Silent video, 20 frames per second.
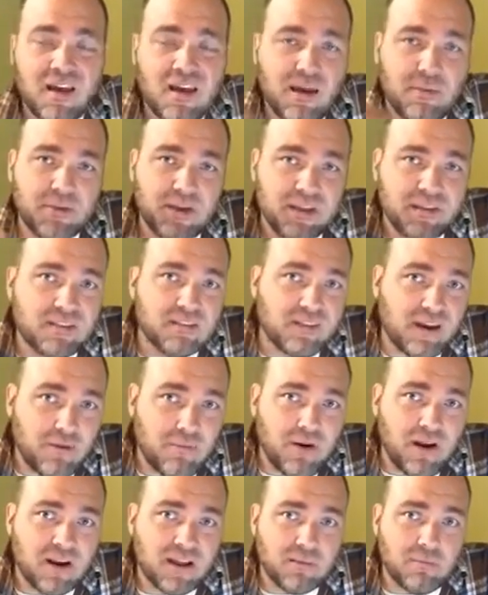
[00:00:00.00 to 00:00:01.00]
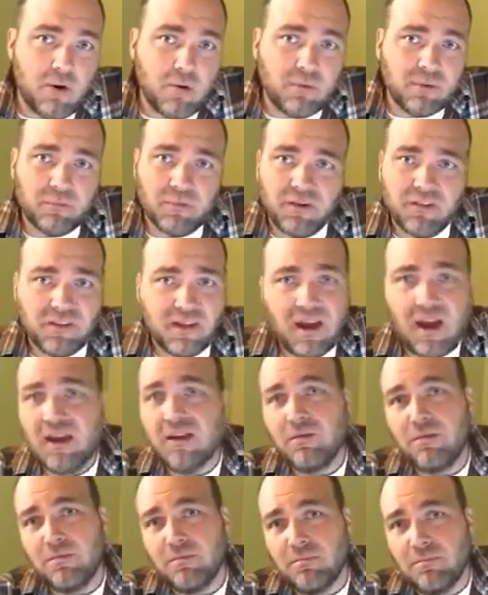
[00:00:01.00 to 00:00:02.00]
And we get this ironic moment where he's like, I
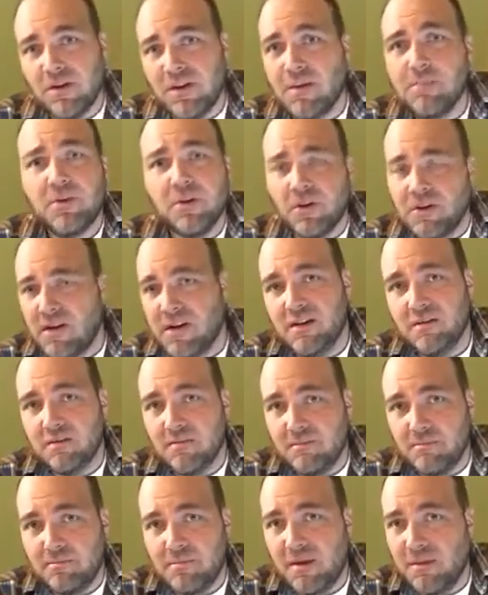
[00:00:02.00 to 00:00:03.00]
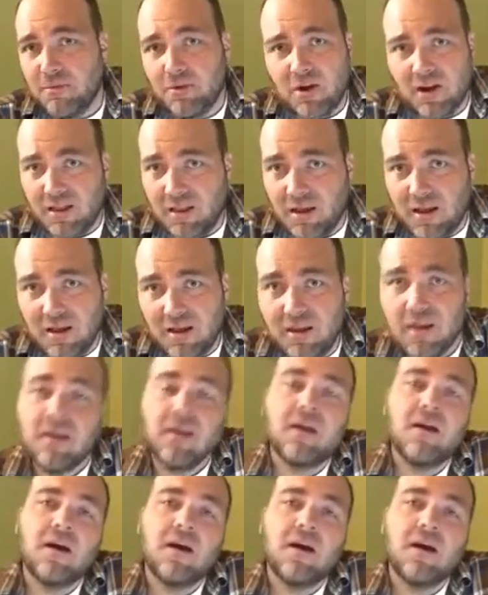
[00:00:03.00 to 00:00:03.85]
don't manipulate people I like.